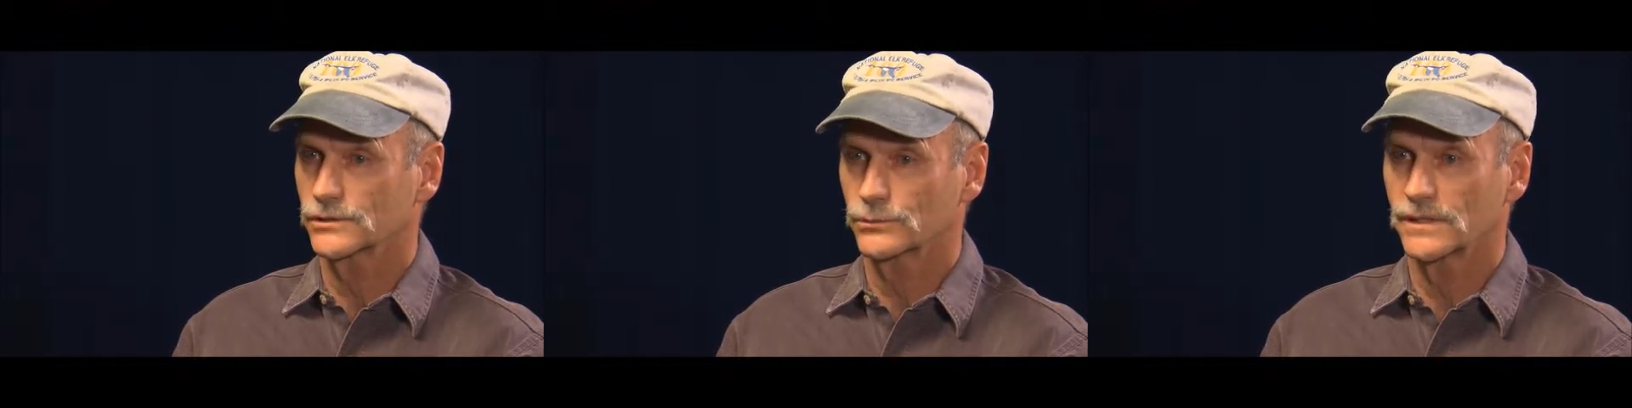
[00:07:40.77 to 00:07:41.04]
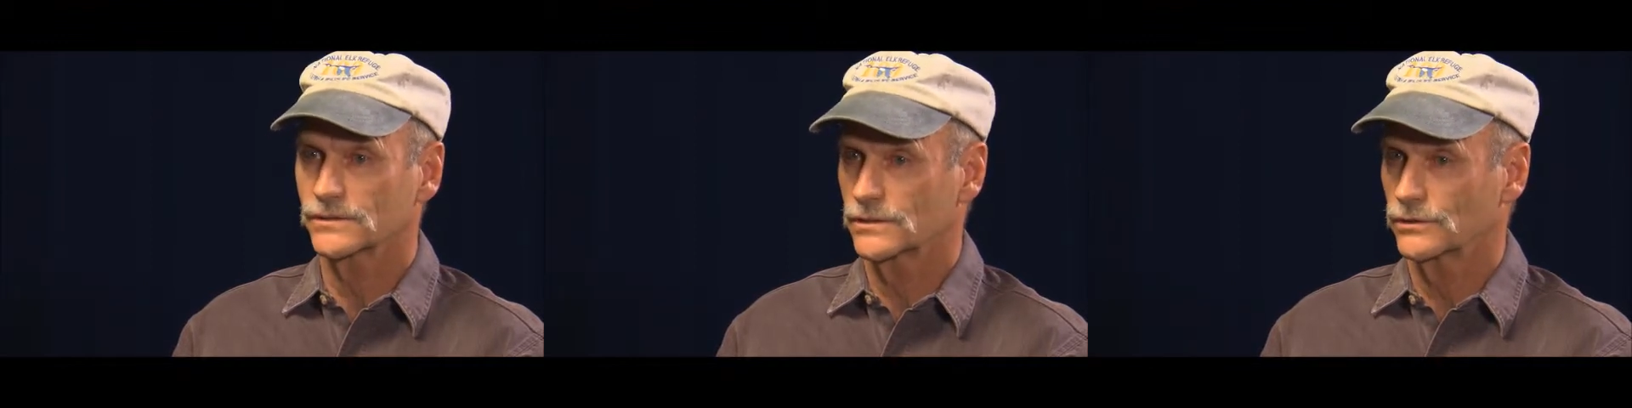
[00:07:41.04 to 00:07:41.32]
as
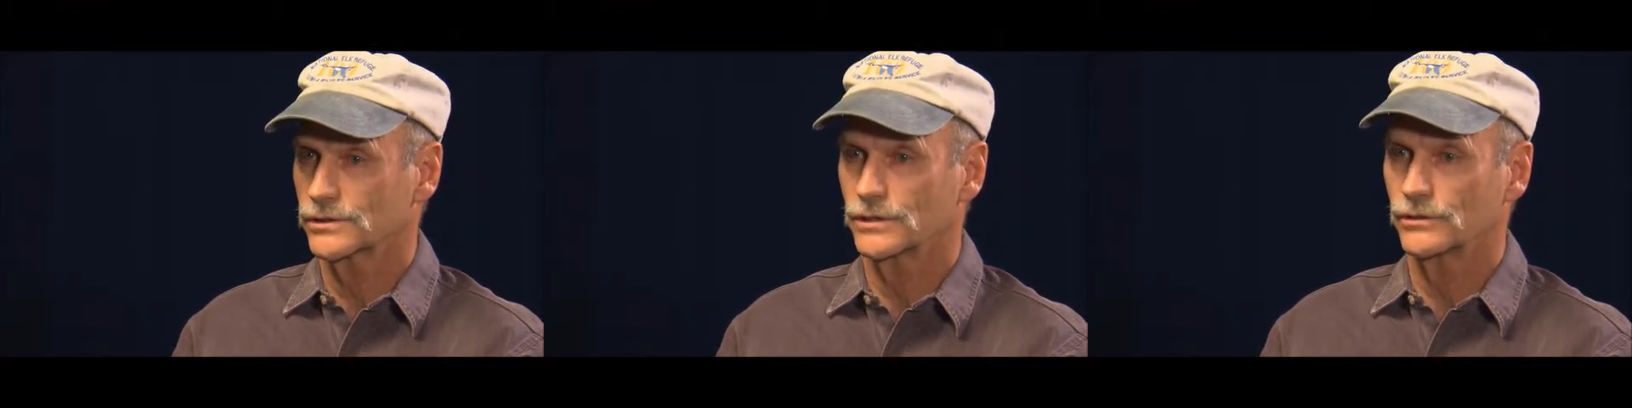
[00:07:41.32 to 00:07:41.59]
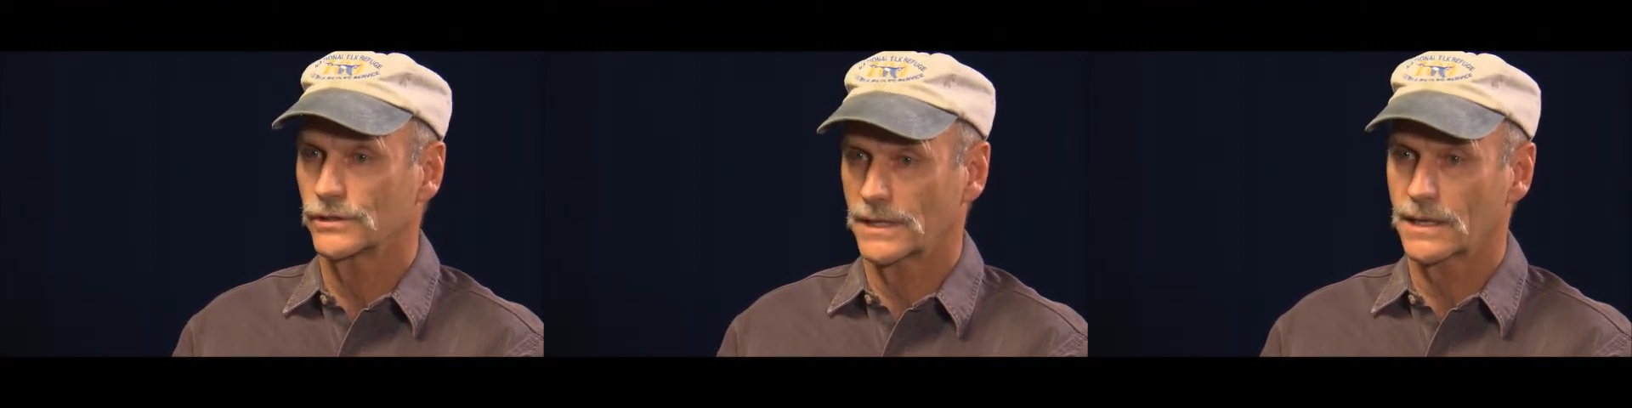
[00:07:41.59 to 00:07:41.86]
well as
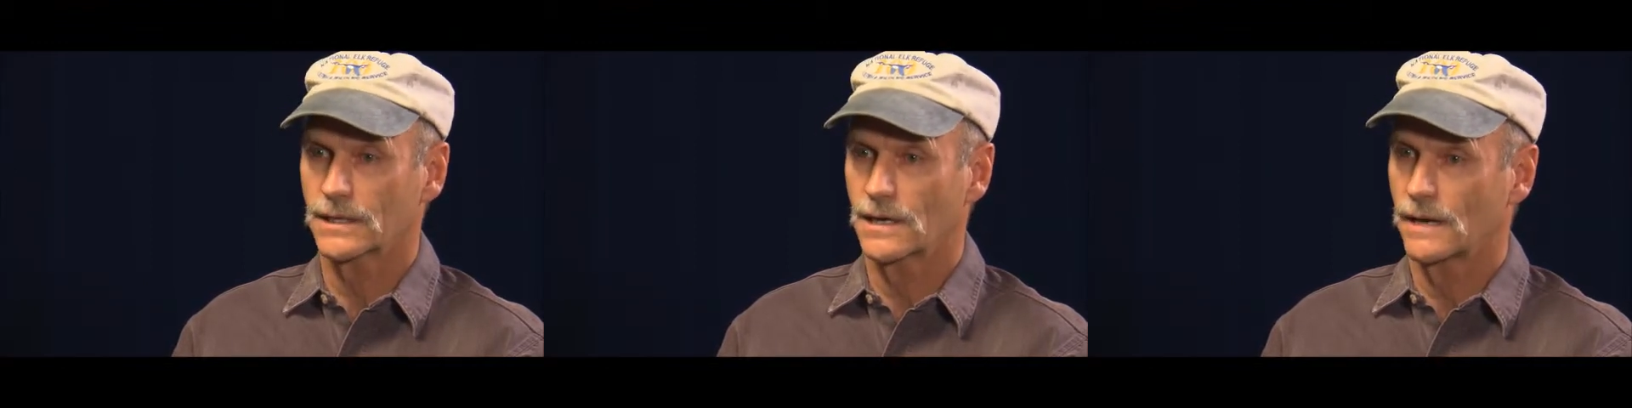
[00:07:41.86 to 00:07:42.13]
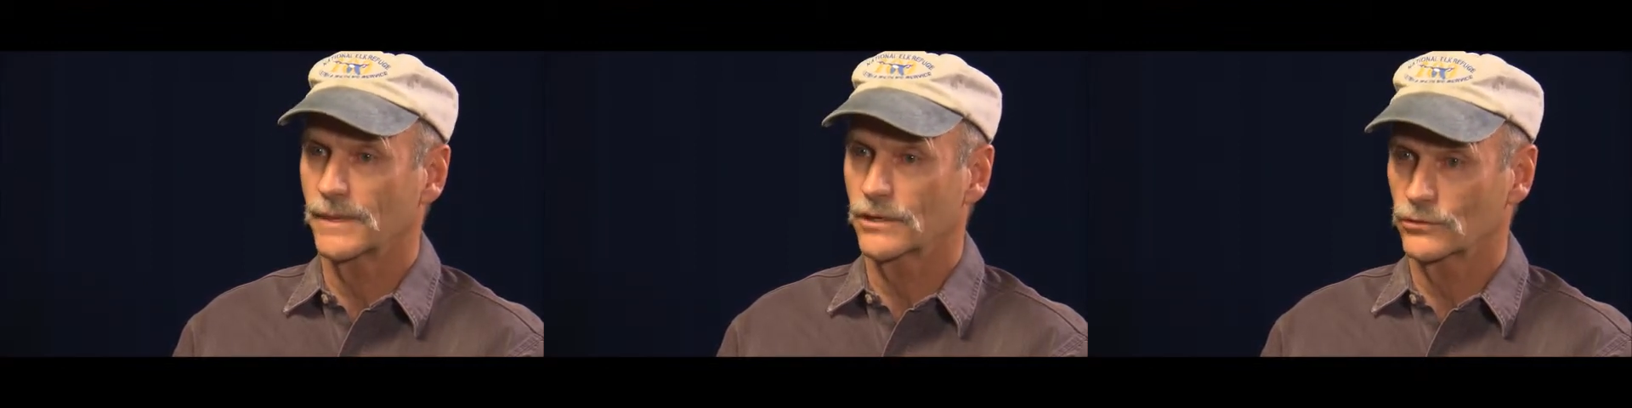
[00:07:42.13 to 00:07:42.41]
social and
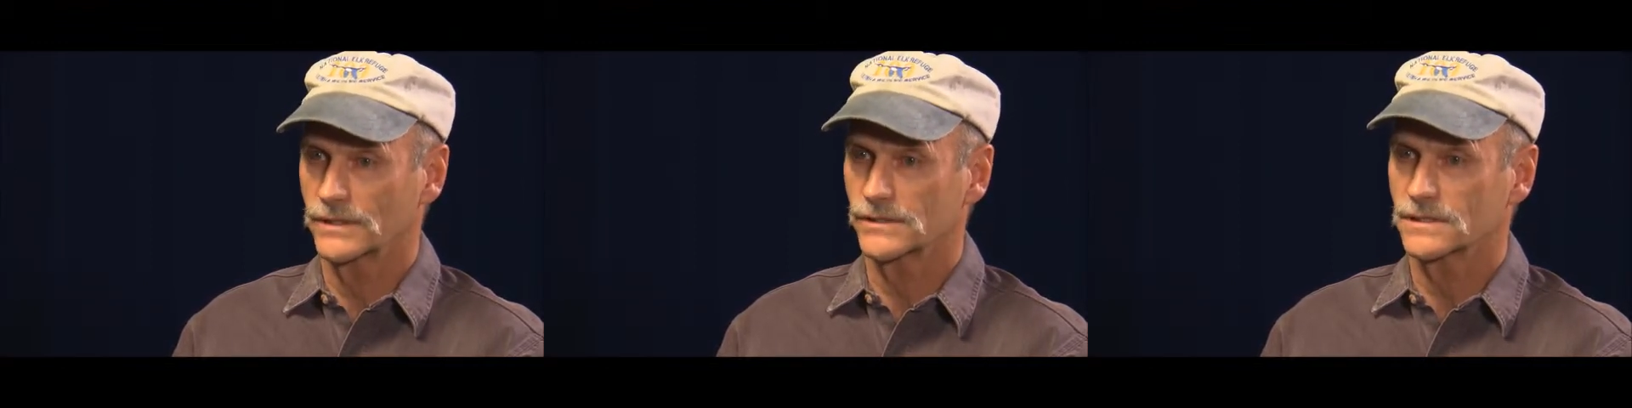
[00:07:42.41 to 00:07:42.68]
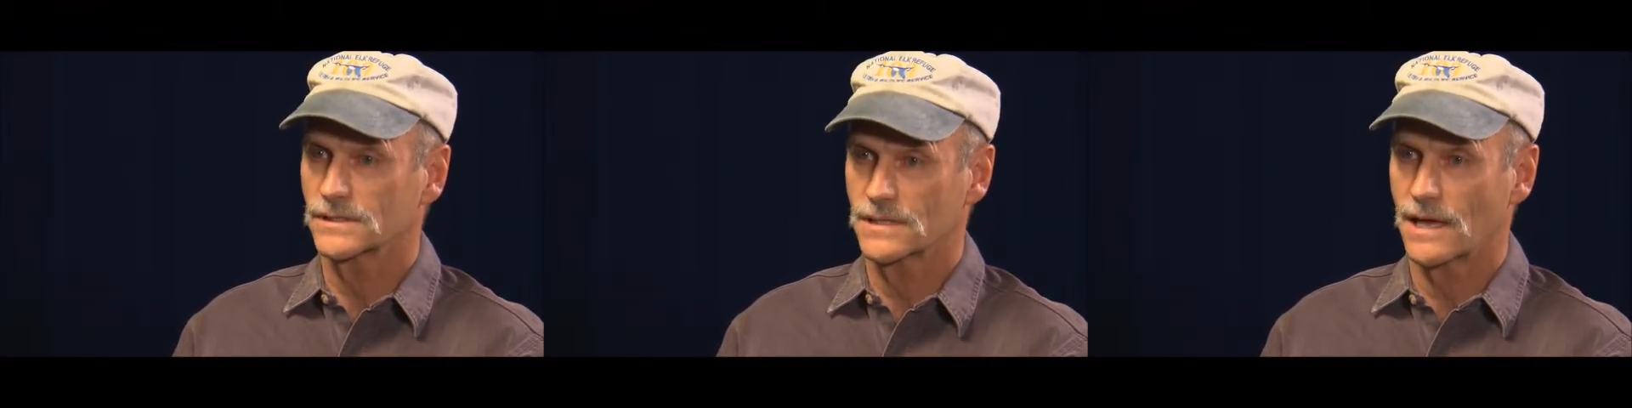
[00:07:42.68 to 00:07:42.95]
economic
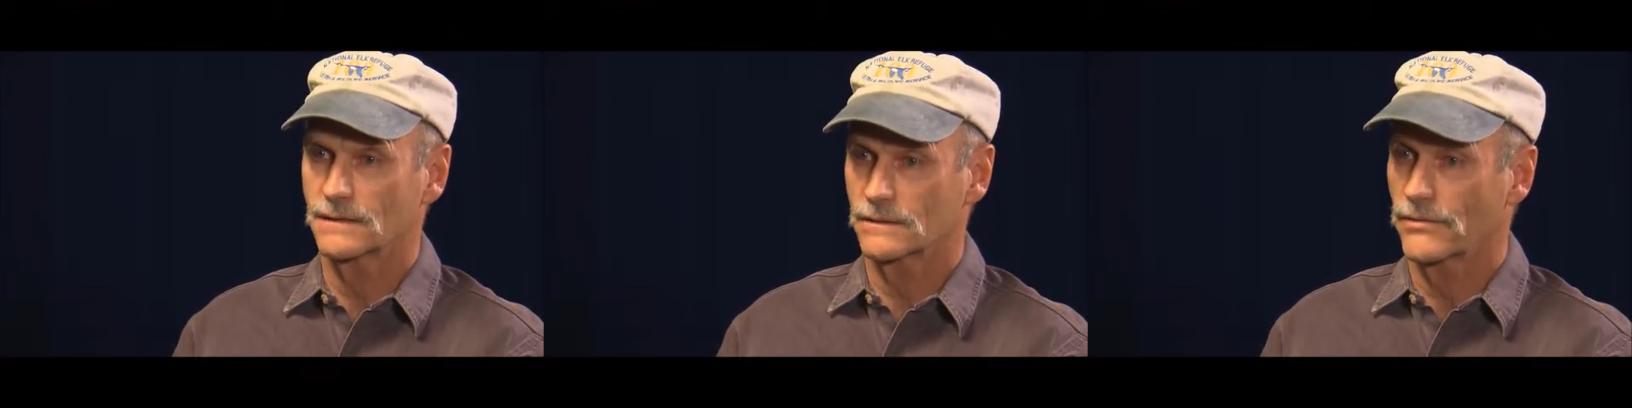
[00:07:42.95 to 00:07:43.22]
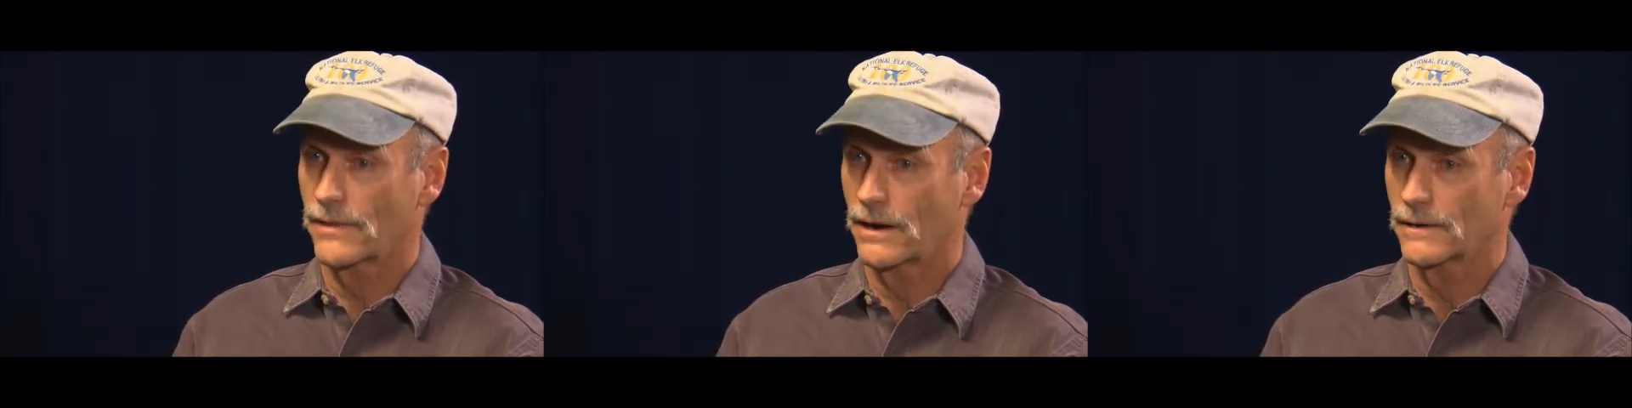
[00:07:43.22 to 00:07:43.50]
reasons that
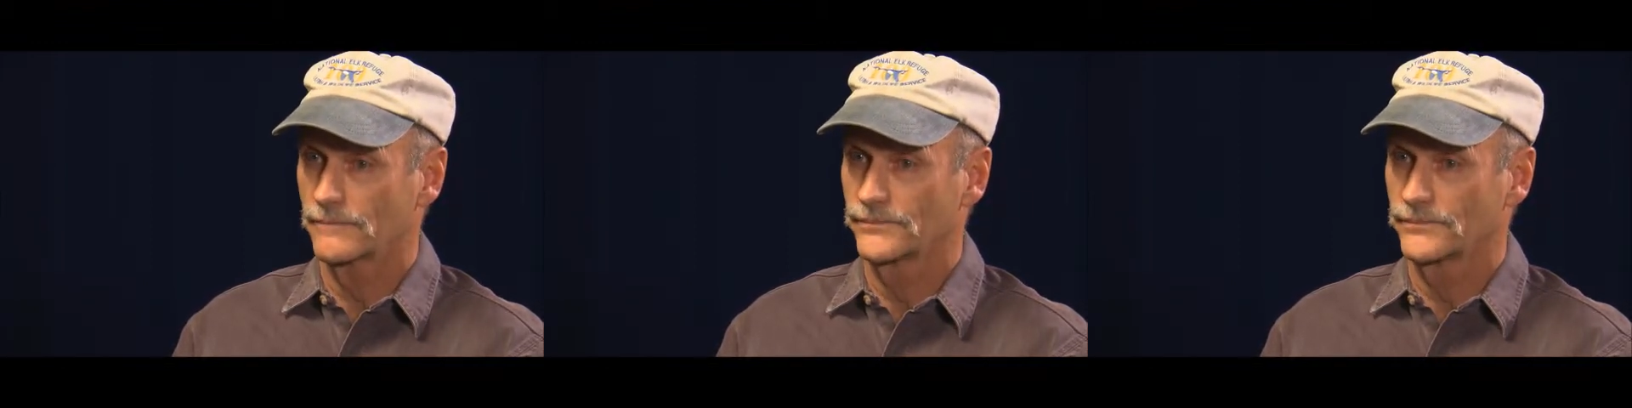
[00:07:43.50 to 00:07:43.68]
they're there.